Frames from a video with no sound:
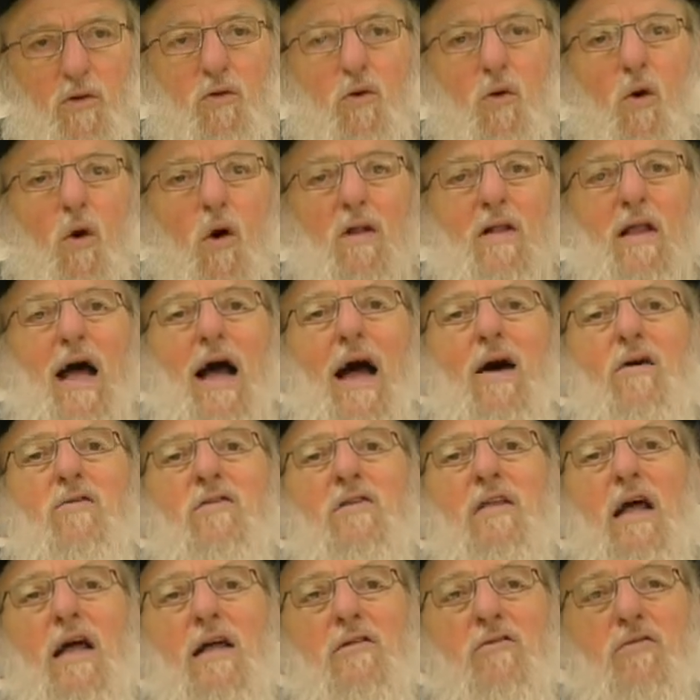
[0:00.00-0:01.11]
call out
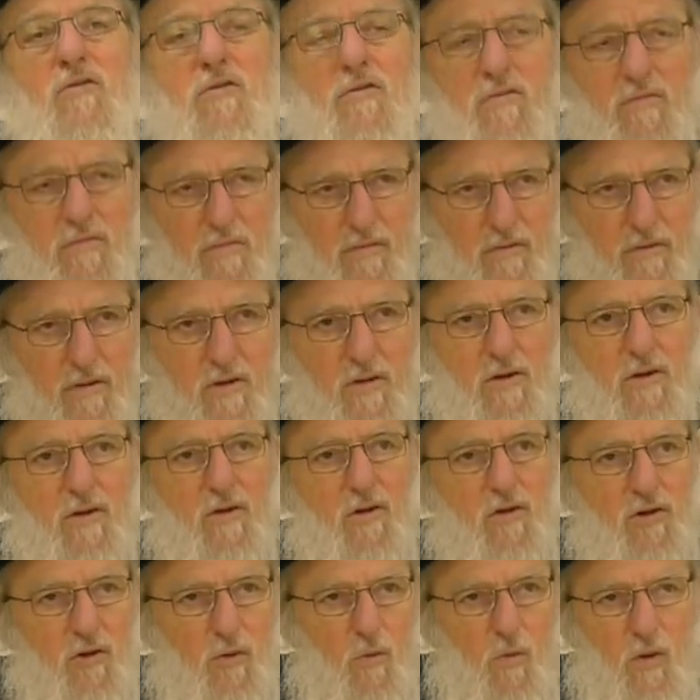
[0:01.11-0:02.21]
that
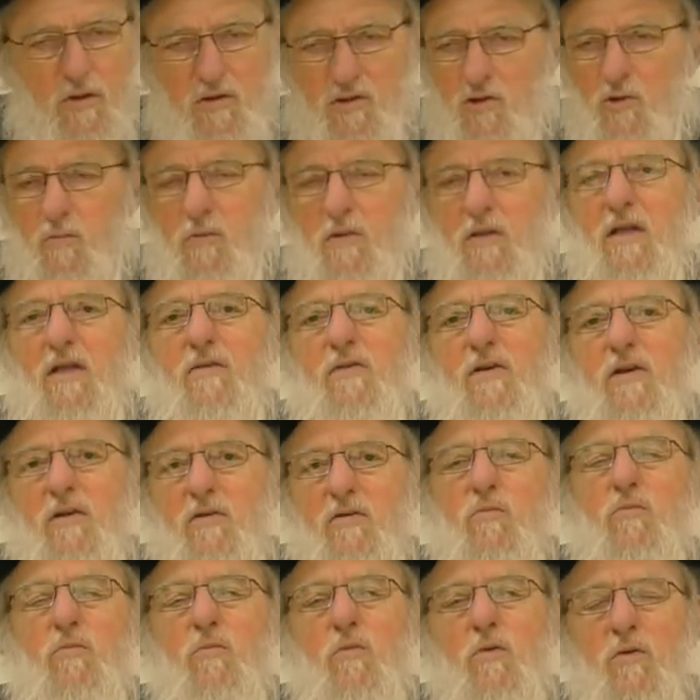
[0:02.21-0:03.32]
the ones you believe
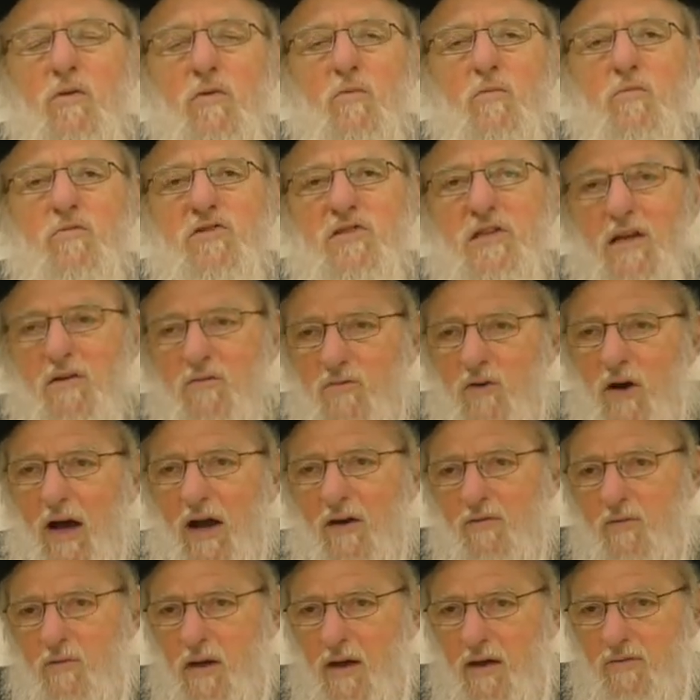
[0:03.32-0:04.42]
in will send fire
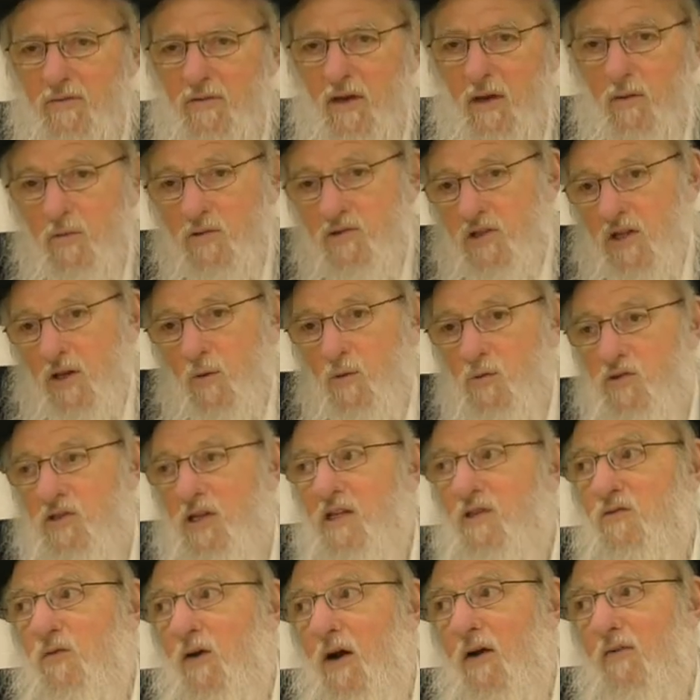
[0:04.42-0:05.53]
from heaven. And we'll see who
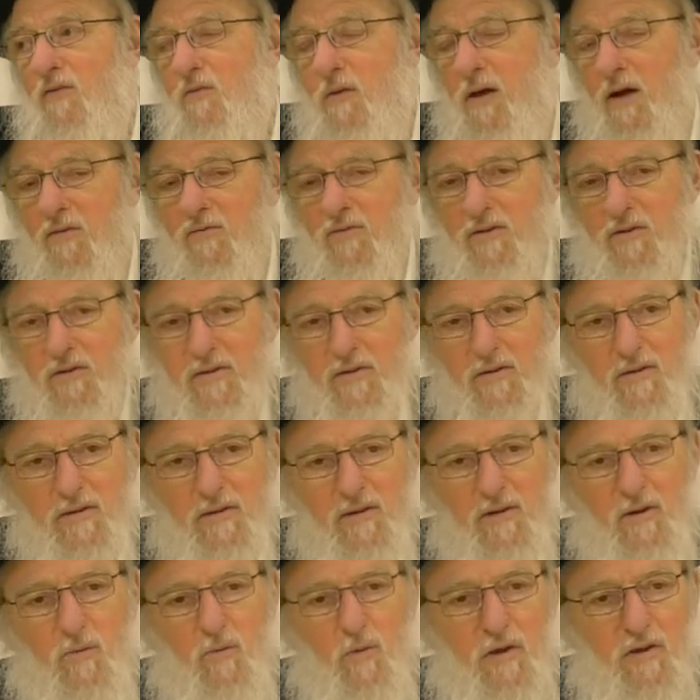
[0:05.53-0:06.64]
sends fire from heaven.
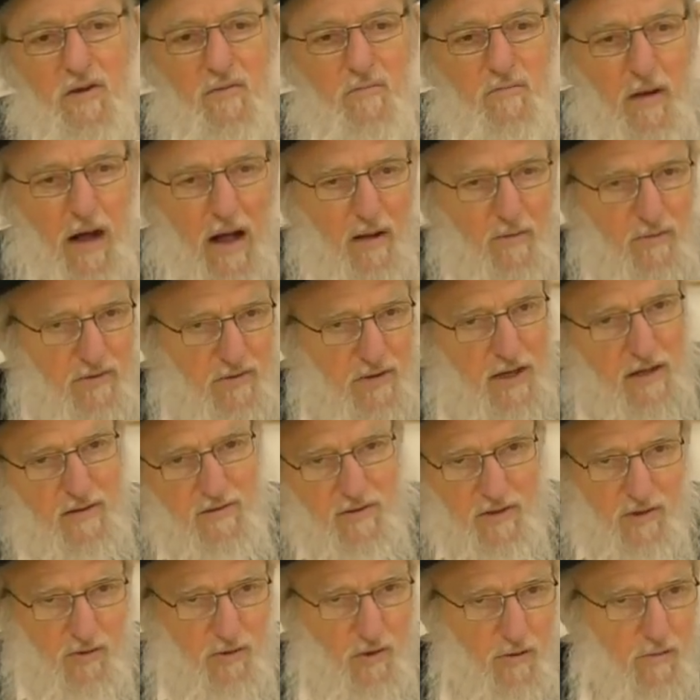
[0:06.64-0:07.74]
Whether Baal
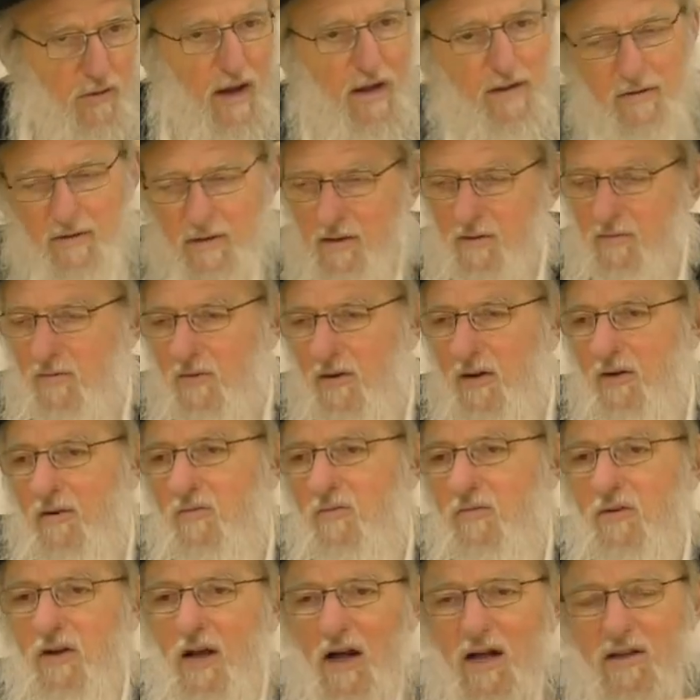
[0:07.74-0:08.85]
sends it, you're right. And if
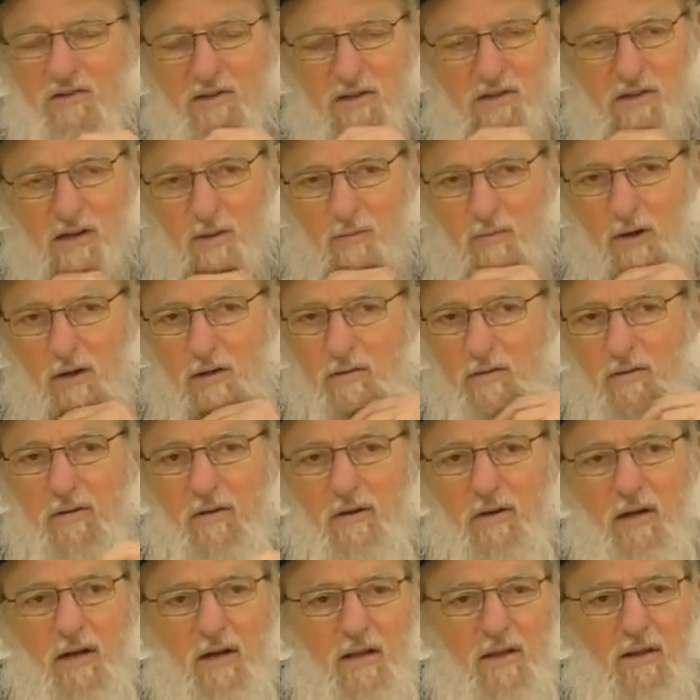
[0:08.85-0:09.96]
God says, I'm right.
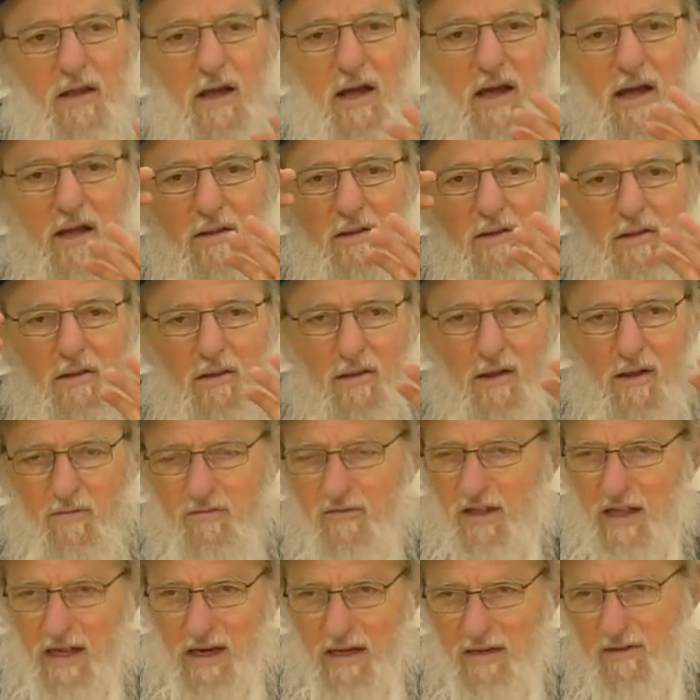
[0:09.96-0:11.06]
They
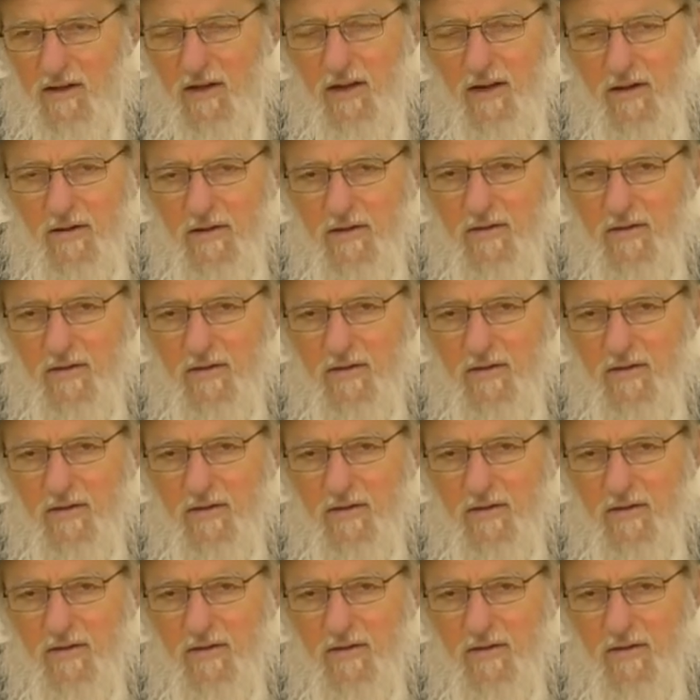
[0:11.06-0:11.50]
loved that idea.